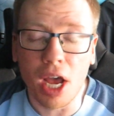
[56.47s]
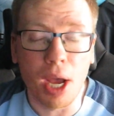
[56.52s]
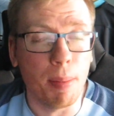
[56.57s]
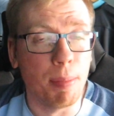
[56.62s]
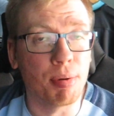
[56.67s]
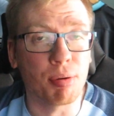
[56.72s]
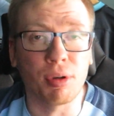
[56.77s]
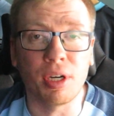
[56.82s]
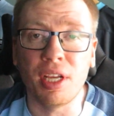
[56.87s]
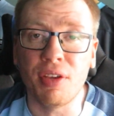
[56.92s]

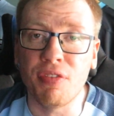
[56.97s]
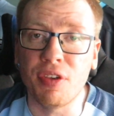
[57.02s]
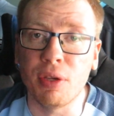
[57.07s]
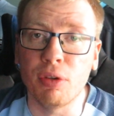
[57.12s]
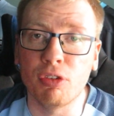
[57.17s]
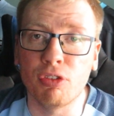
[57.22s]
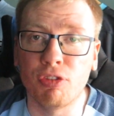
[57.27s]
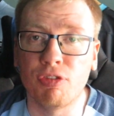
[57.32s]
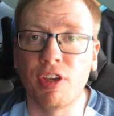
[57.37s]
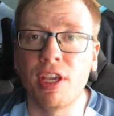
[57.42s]

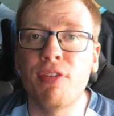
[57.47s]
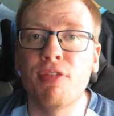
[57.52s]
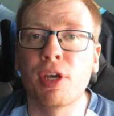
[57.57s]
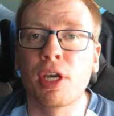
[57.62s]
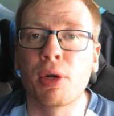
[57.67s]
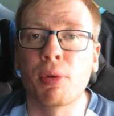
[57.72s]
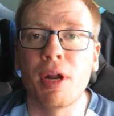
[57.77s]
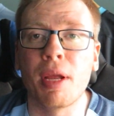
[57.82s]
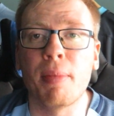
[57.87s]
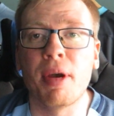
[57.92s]
previews,
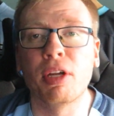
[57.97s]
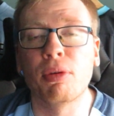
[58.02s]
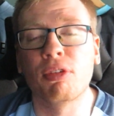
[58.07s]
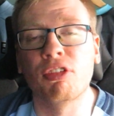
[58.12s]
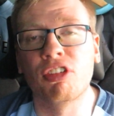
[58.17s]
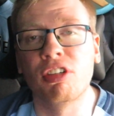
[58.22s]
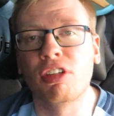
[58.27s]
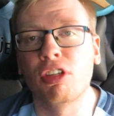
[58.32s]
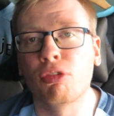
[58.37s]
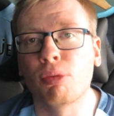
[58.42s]
FIFA career mode
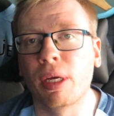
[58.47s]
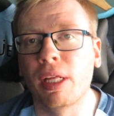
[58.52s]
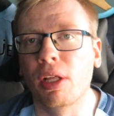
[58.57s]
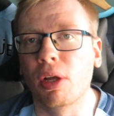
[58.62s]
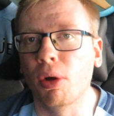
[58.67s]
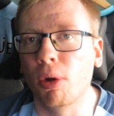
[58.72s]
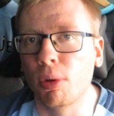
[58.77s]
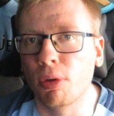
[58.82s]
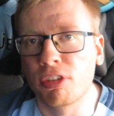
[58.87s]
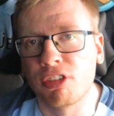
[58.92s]
with City as well,
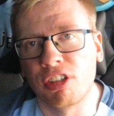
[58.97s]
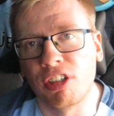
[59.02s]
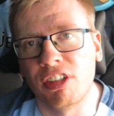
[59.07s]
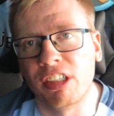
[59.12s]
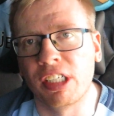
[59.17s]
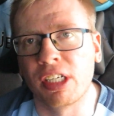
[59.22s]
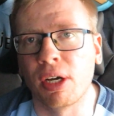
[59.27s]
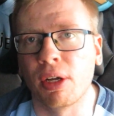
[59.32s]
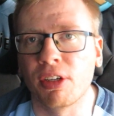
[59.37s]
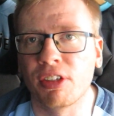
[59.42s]
all
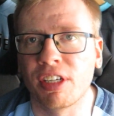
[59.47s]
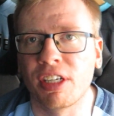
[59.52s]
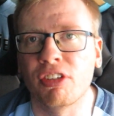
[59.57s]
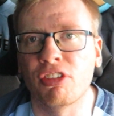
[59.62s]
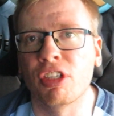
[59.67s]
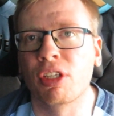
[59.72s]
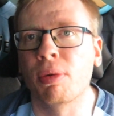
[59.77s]
City content.